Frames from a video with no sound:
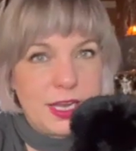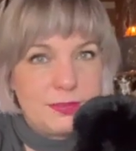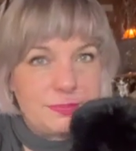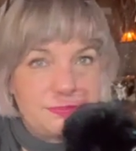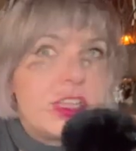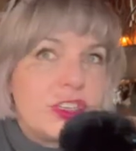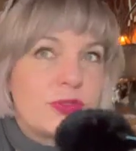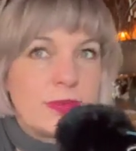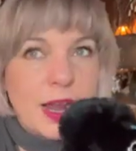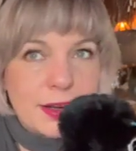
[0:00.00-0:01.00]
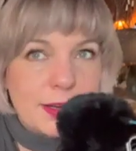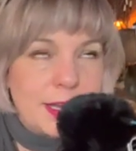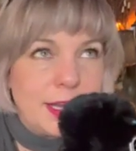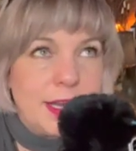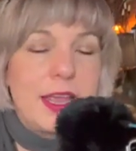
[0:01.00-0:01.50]
giving a
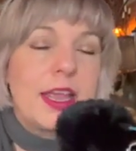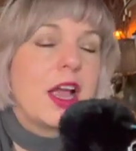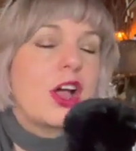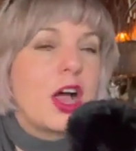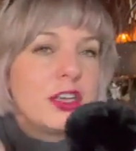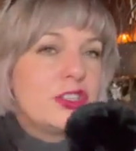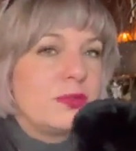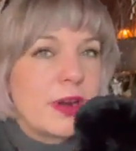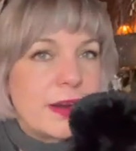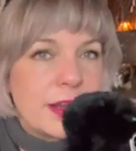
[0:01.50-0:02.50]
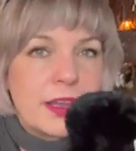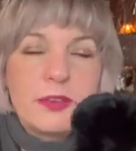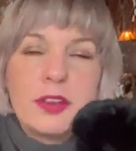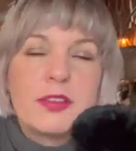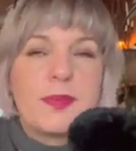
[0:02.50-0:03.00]
directly contrarian
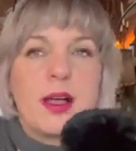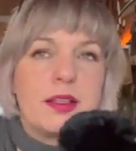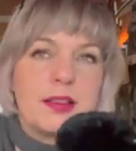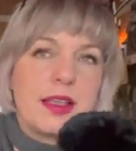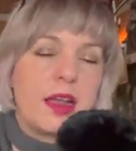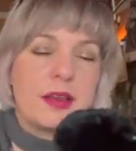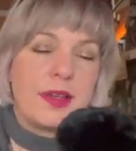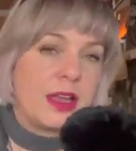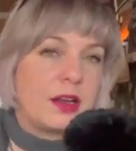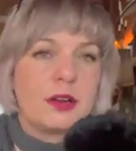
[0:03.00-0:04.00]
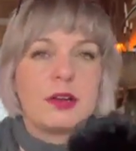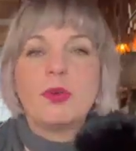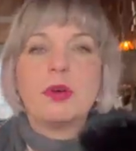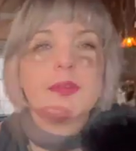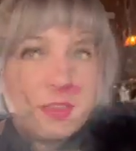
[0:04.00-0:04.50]
response out of anger
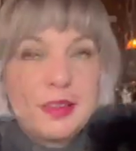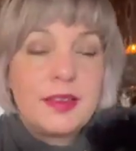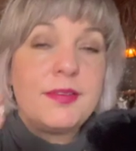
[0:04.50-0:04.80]
or fear.